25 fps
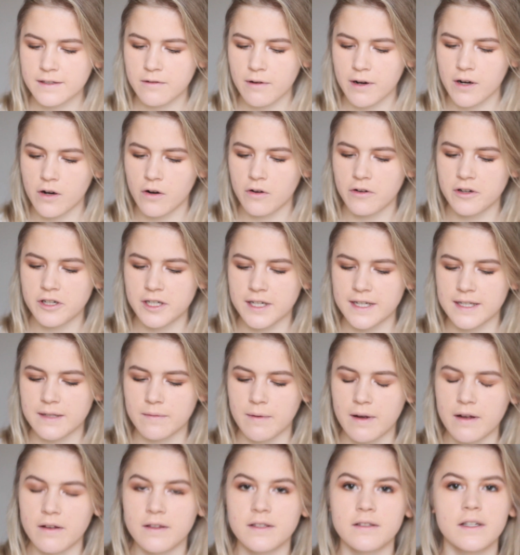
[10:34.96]
is quite orangey as
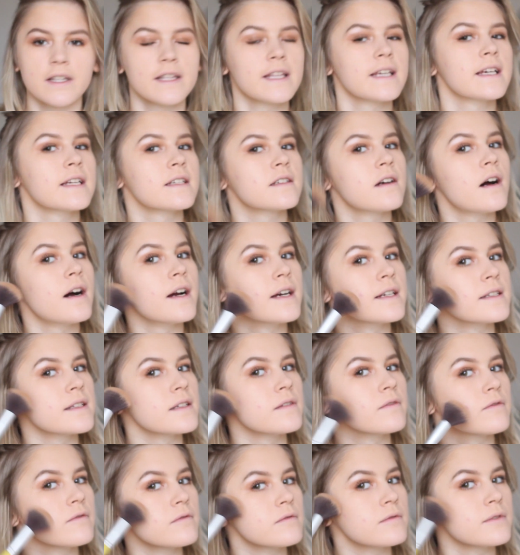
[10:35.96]
well, so I think it ties
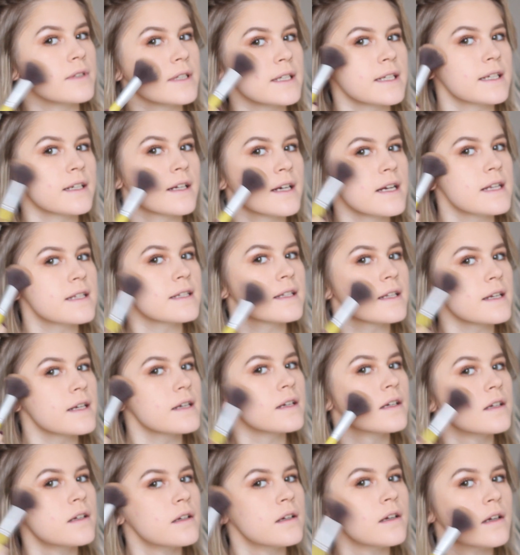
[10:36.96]
in really
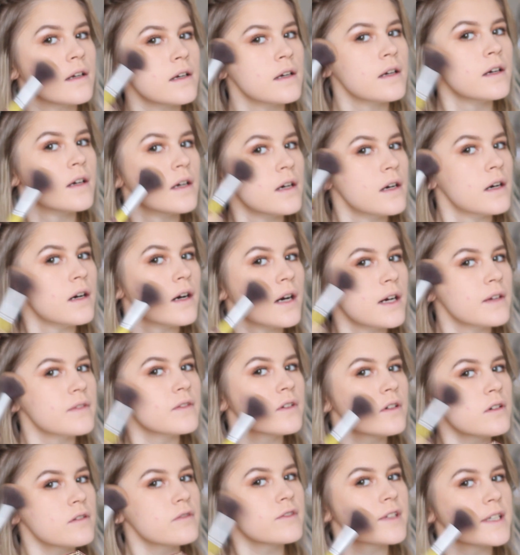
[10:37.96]
nicely. I'm
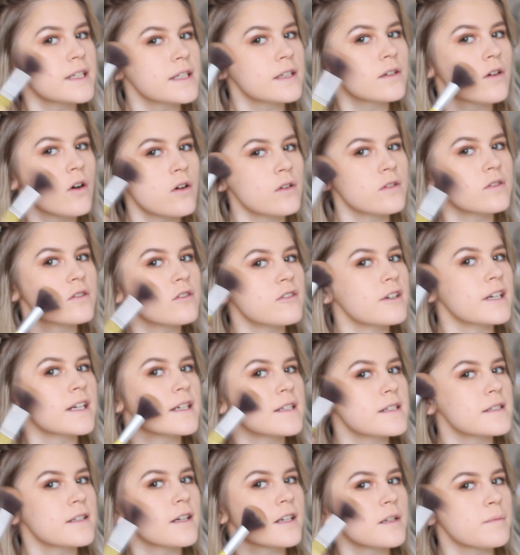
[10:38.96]
not really contouring
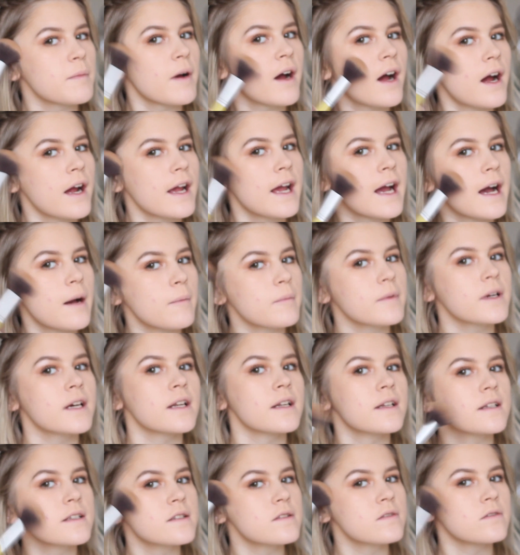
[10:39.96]
as such, but I am
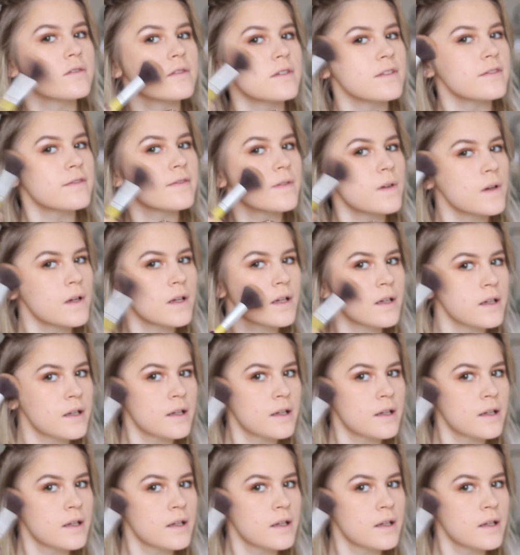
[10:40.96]
going to sort of